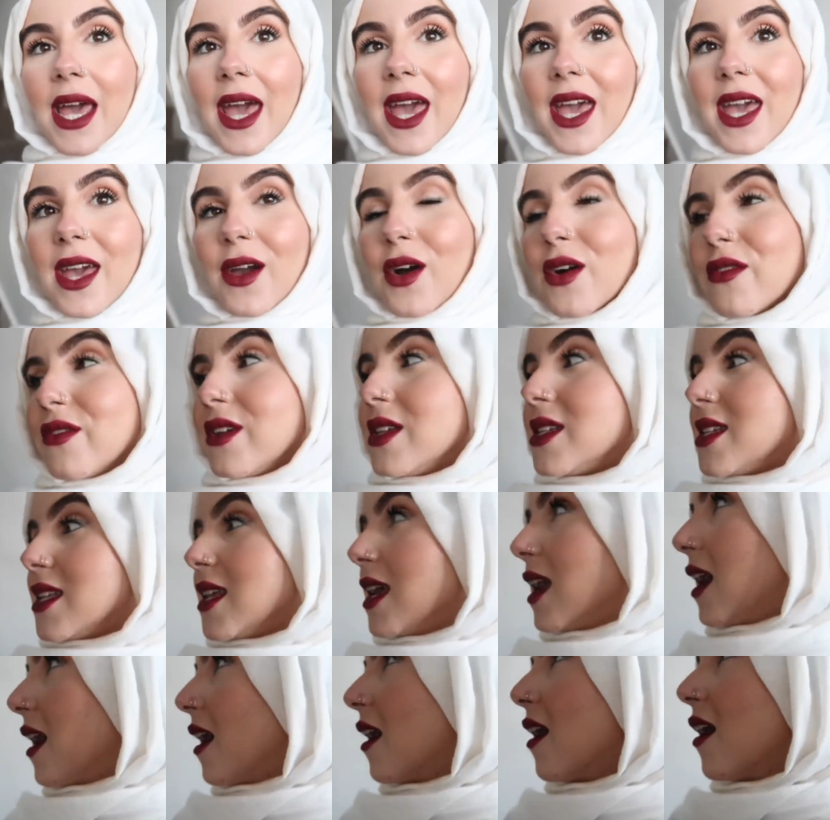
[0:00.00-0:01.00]
day,
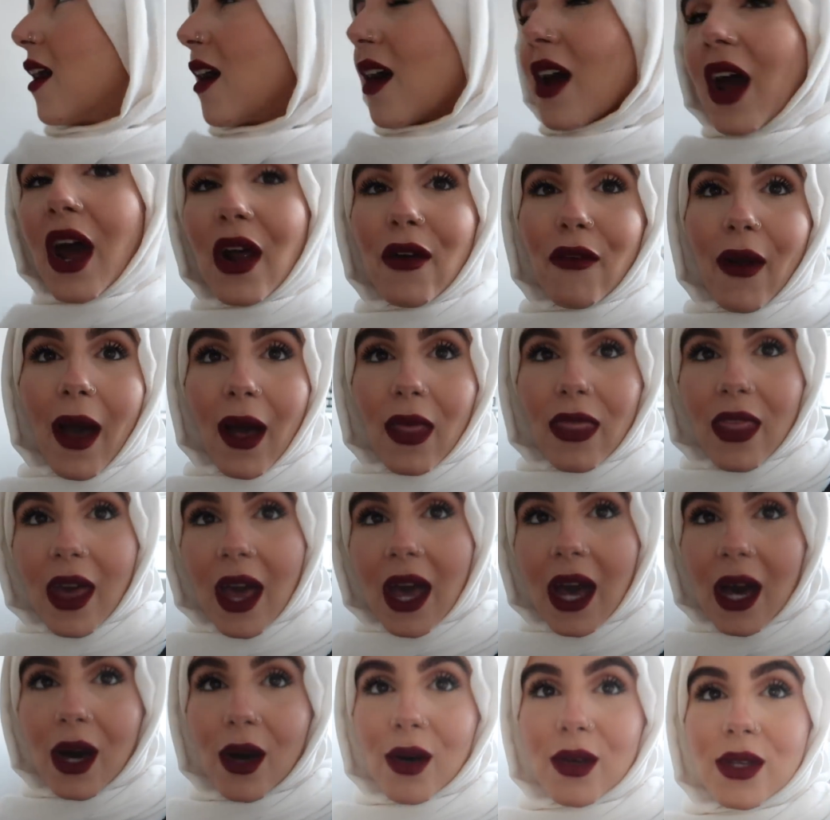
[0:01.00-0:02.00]
obviously, around the
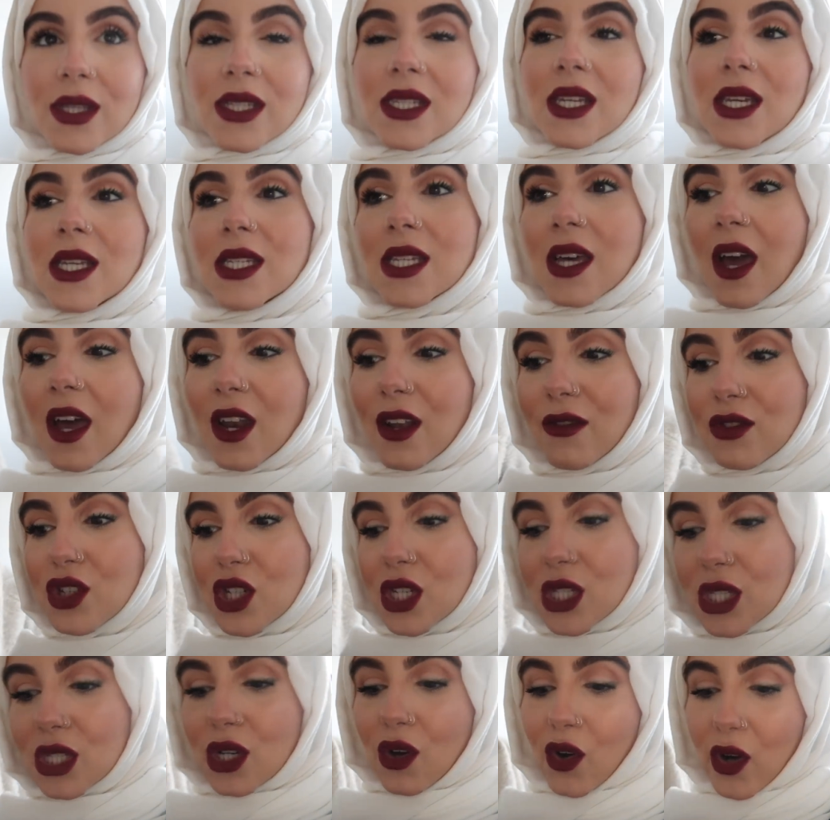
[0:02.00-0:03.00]
house. He's kind of
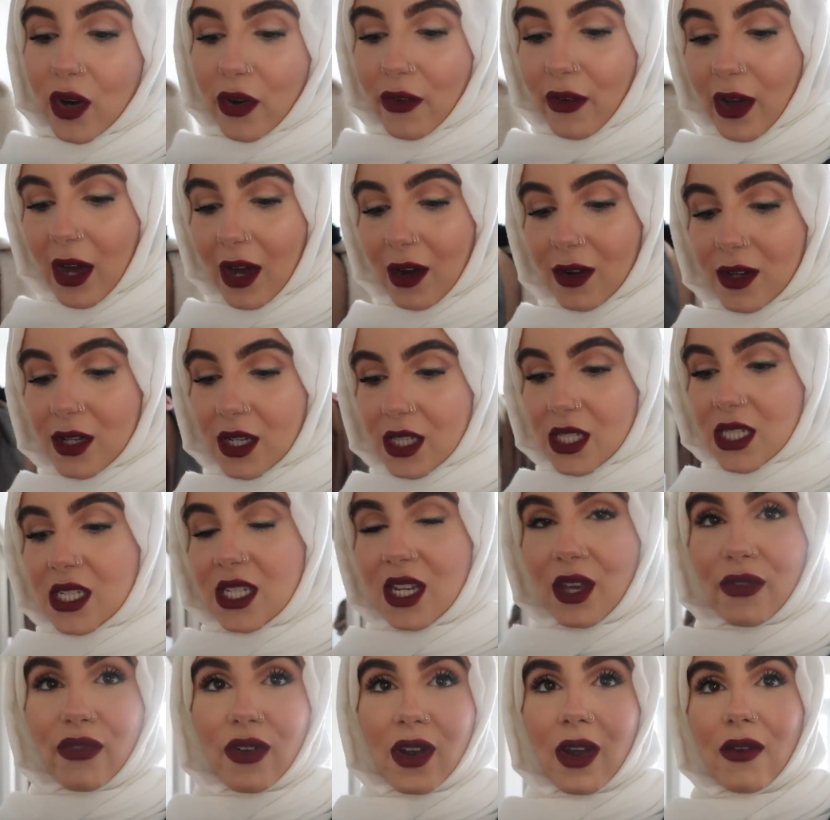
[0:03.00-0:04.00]
just going around and
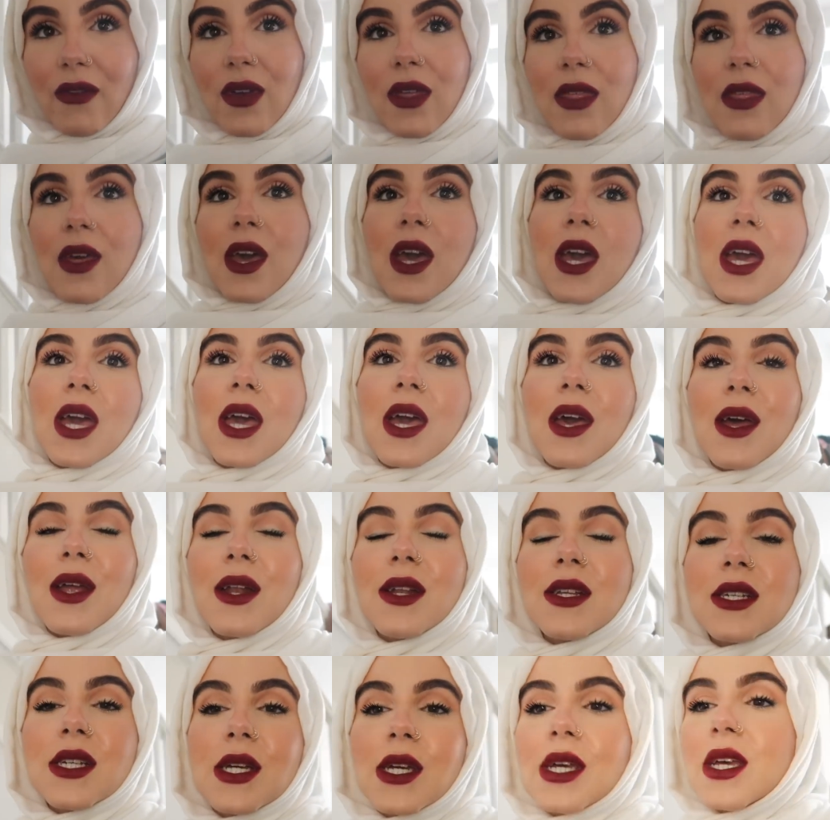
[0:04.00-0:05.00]
sniffing everything
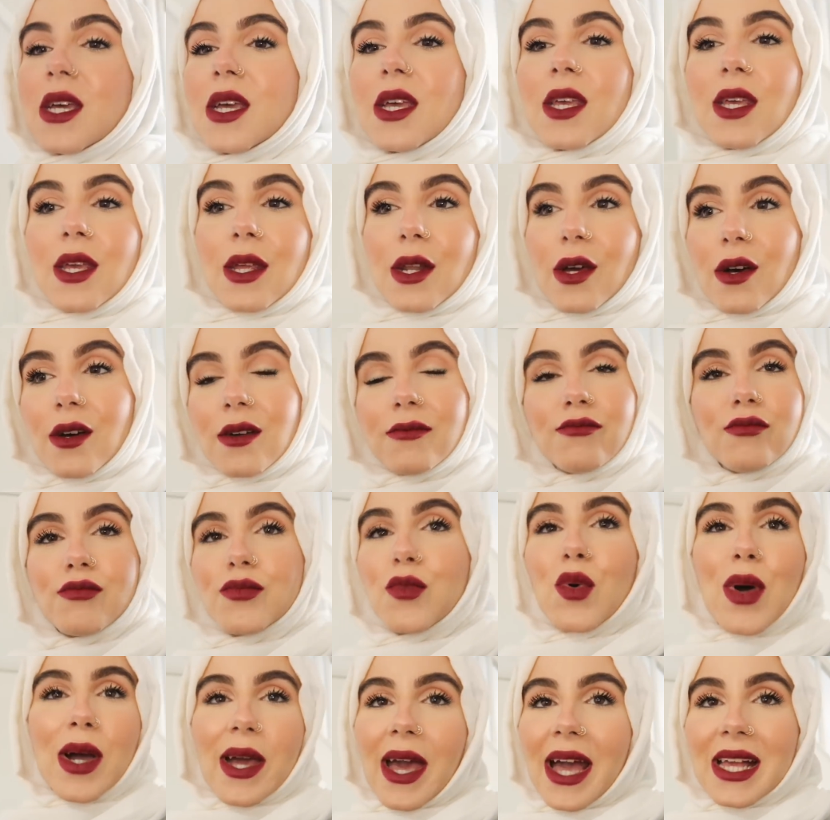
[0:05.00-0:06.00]
and, you know,
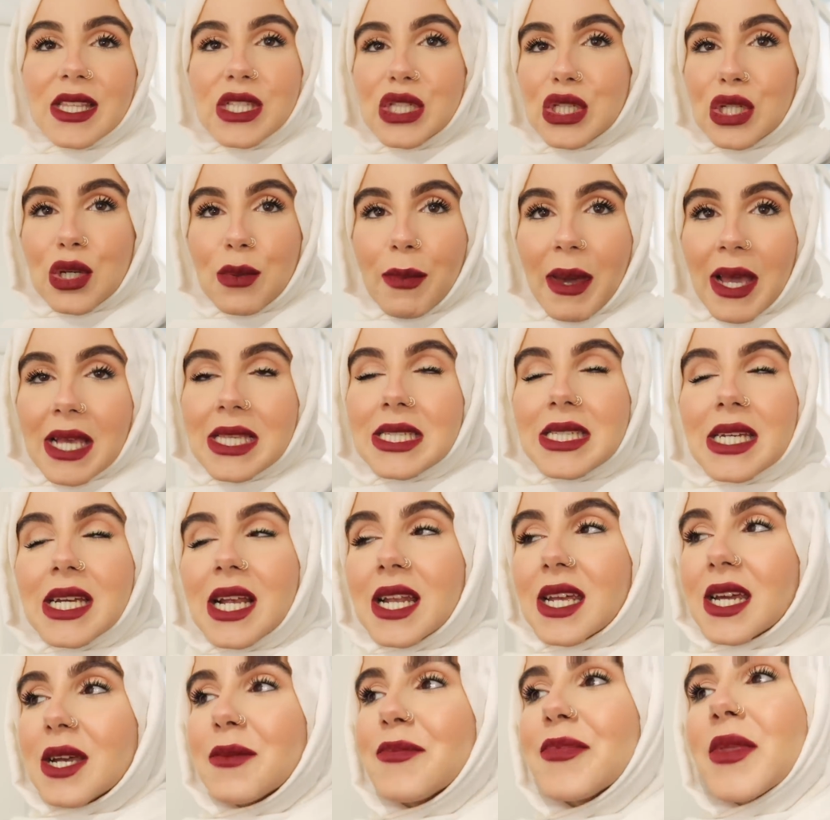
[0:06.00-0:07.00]
what cats do,
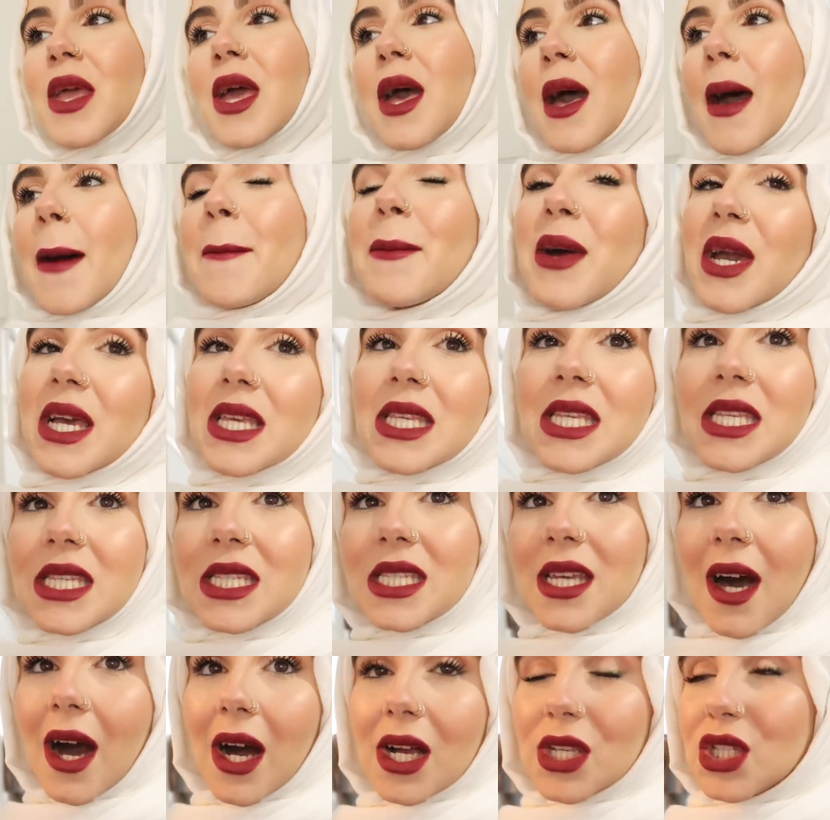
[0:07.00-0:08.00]
basically. But he's
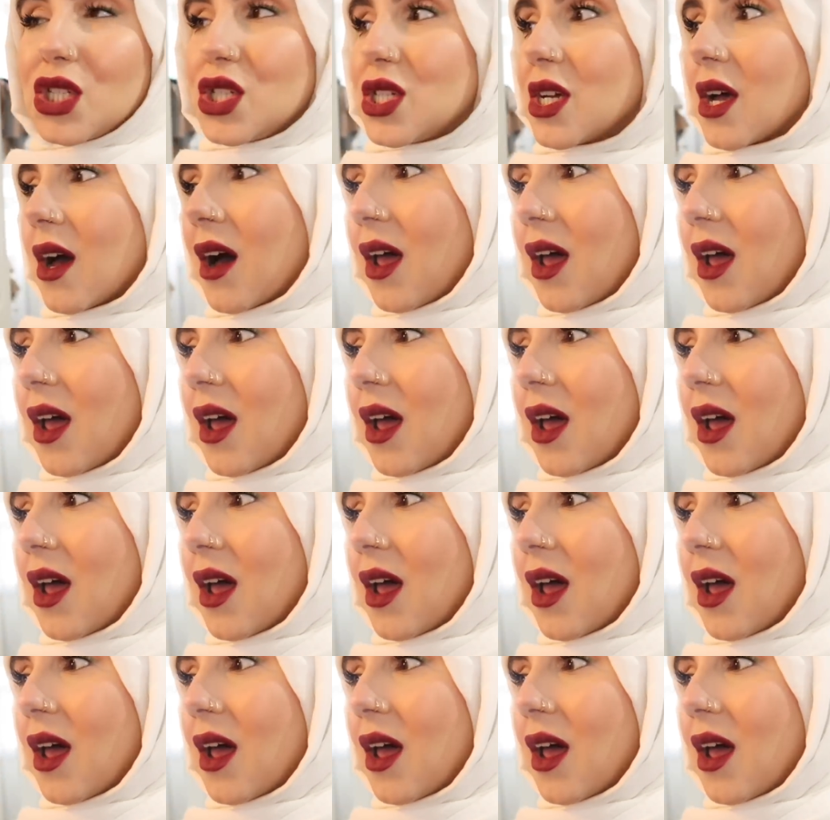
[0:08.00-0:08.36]
such